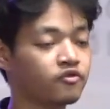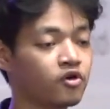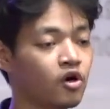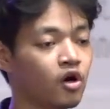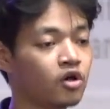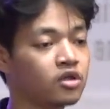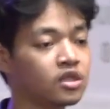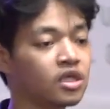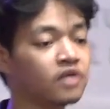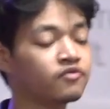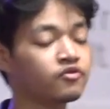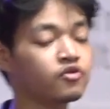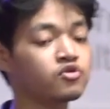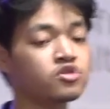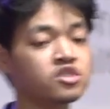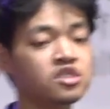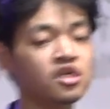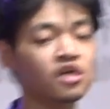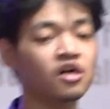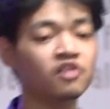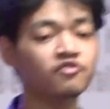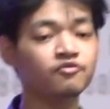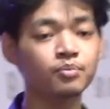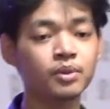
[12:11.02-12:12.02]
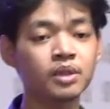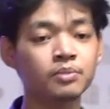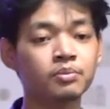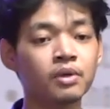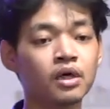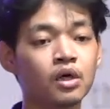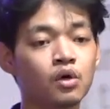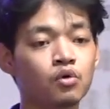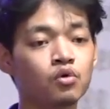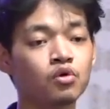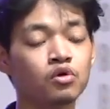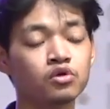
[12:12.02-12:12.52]
God. If you serve
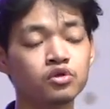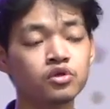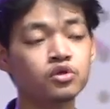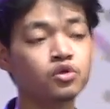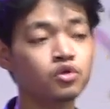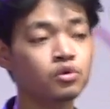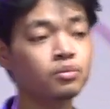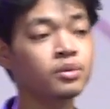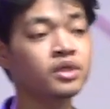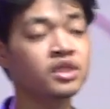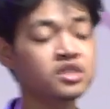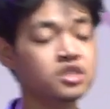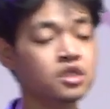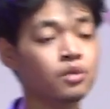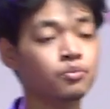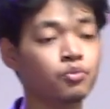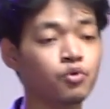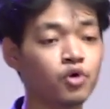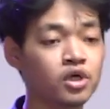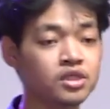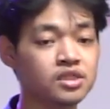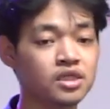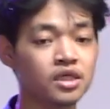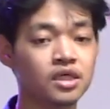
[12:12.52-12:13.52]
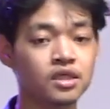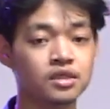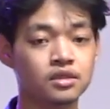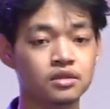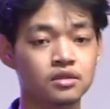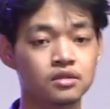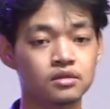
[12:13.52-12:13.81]
people, you will be disappointed.